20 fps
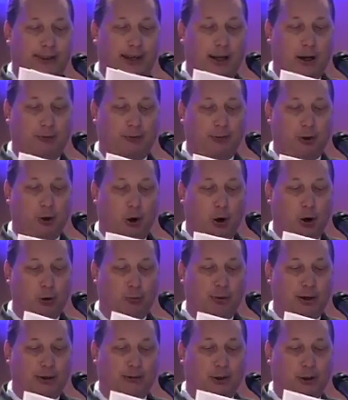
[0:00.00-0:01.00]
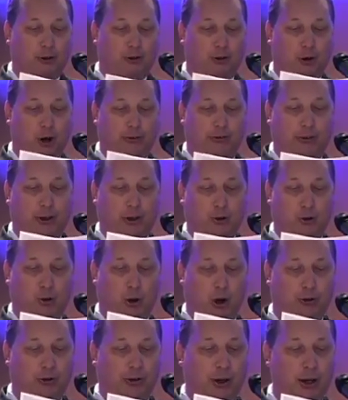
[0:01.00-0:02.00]
think of the old Winston Churchill
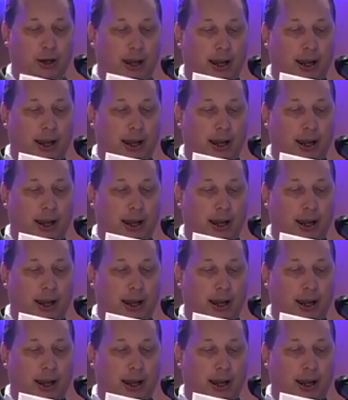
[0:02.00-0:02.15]
quote,